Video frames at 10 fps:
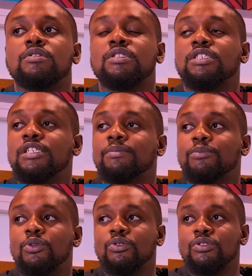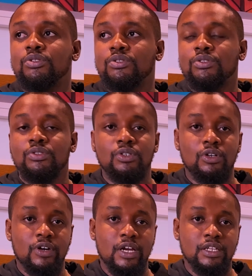Lydian mode.
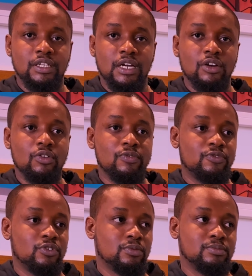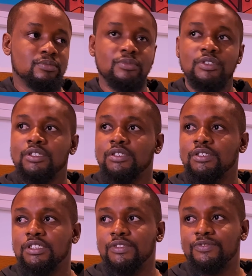Alright, it can come from
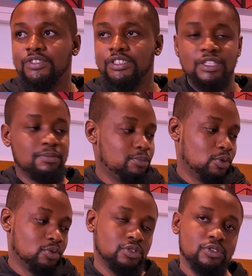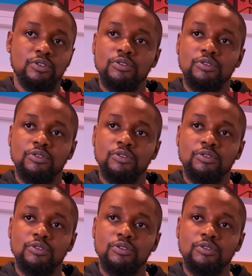the Phrygian mode.